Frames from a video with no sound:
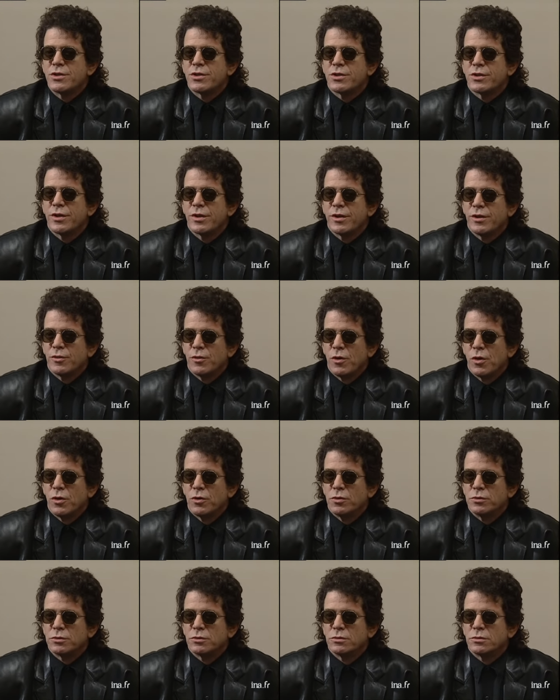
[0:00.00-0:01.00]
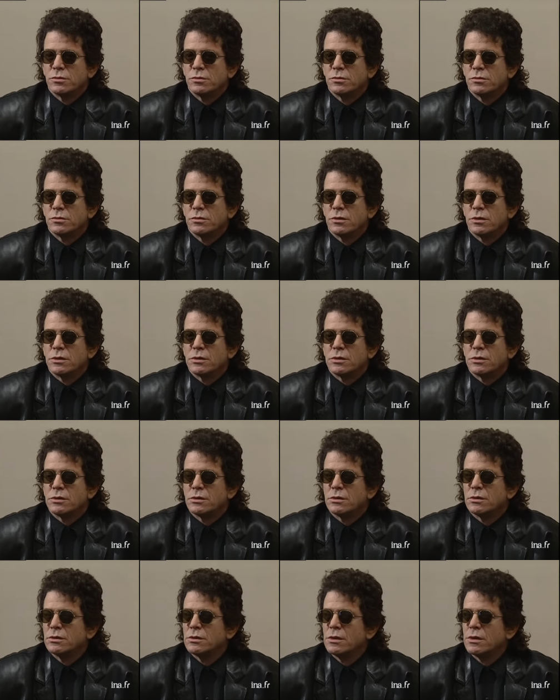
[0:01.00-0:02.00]
each to their own.
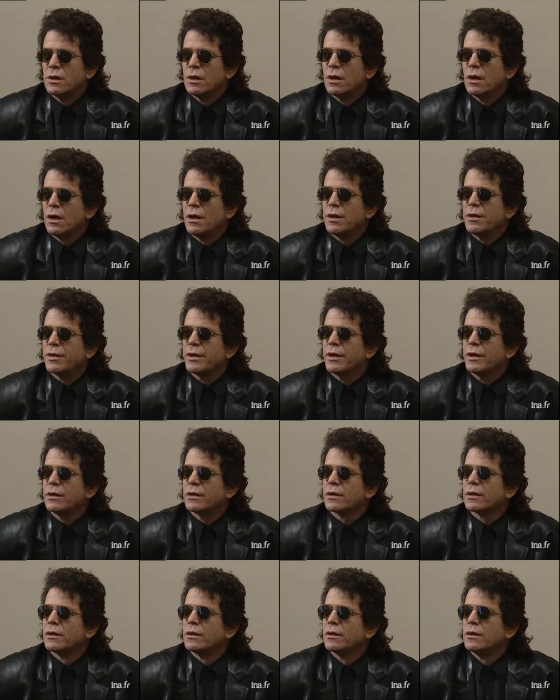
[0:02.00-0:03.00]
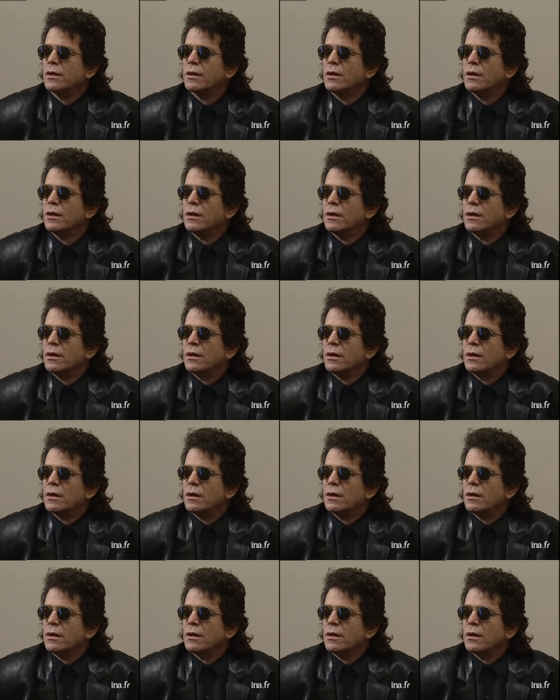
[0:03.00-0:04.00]
I think
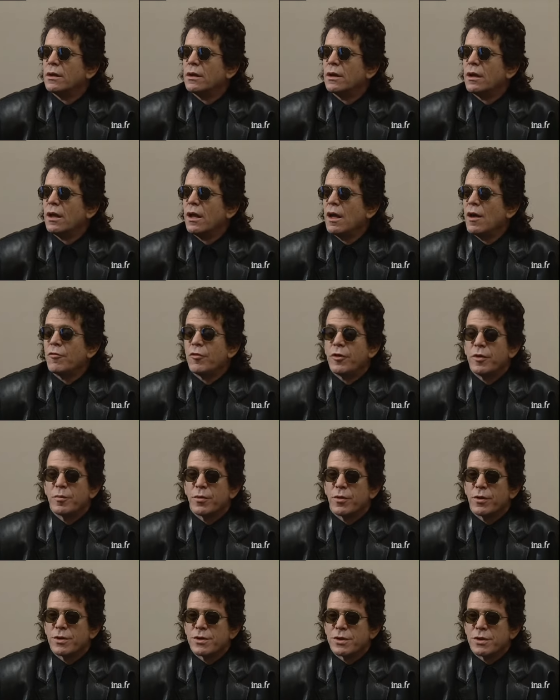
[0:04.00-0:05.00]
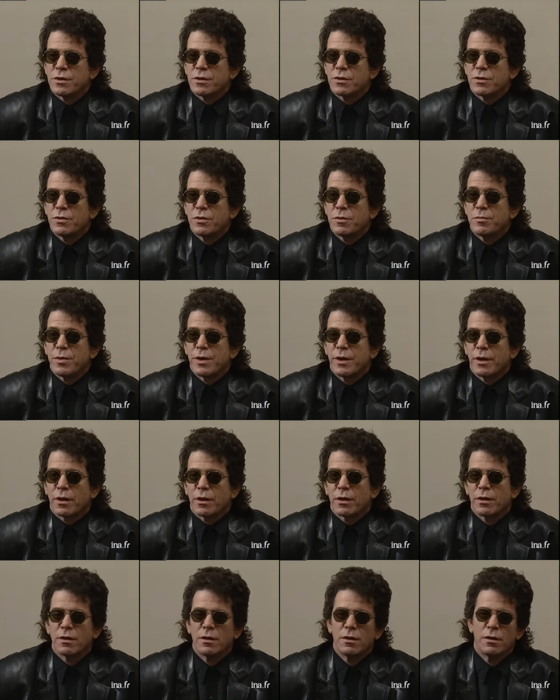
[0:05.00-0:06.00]
every person could
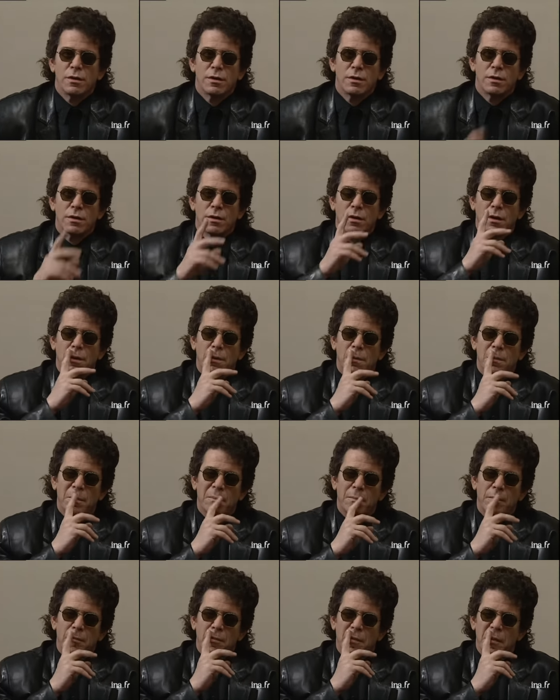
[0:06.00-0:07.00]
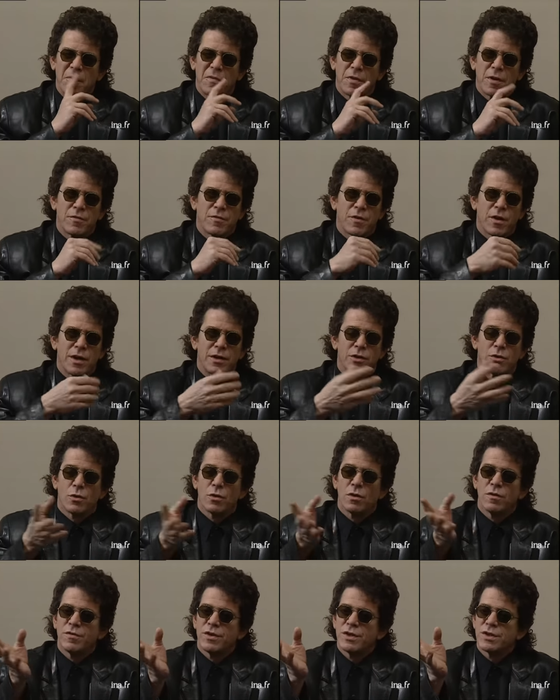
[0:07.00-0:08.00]
pick if they find
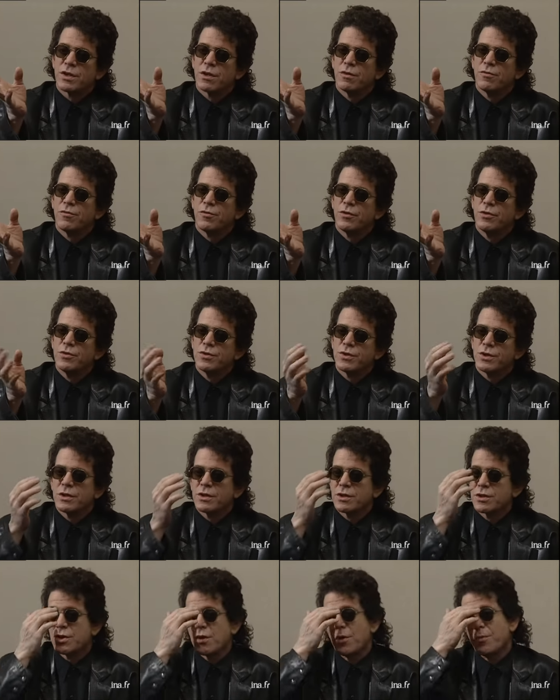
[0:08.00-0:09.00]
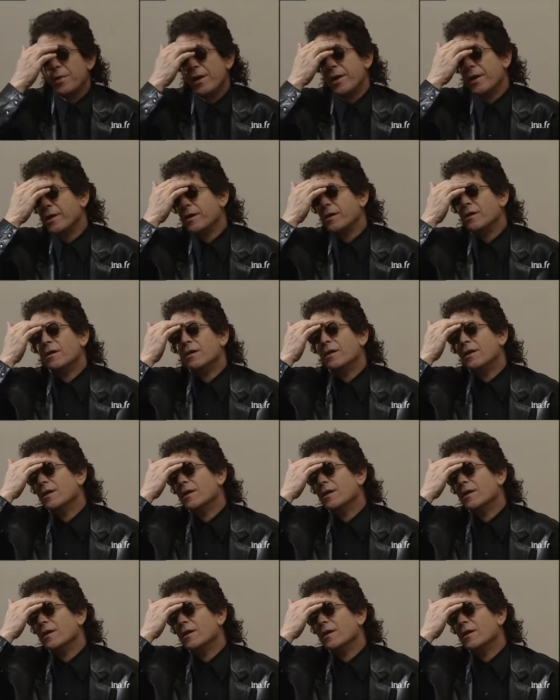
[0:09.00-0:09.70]
all of this confusing so many